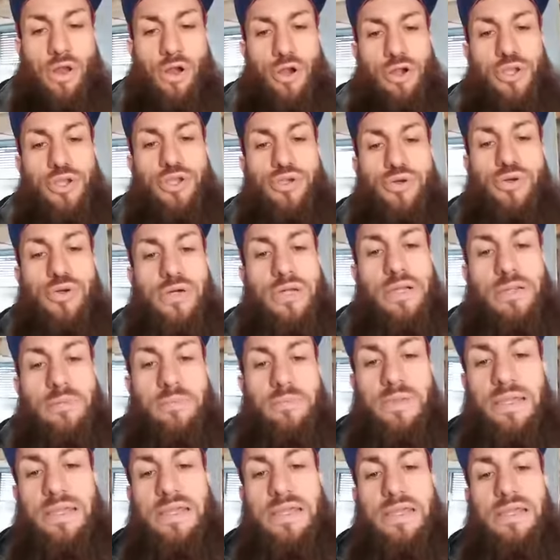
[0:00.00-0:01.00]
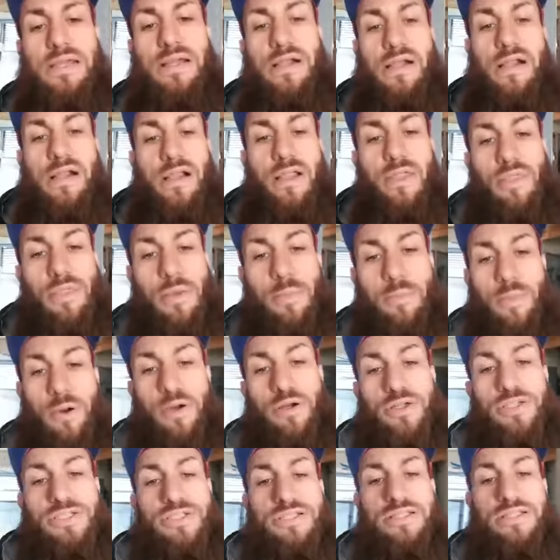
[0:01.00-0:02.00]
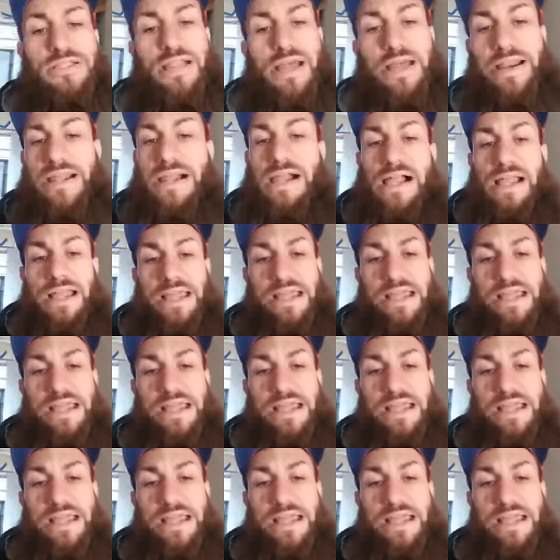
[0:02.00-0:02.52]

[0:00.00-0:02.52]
Are you going to be the person that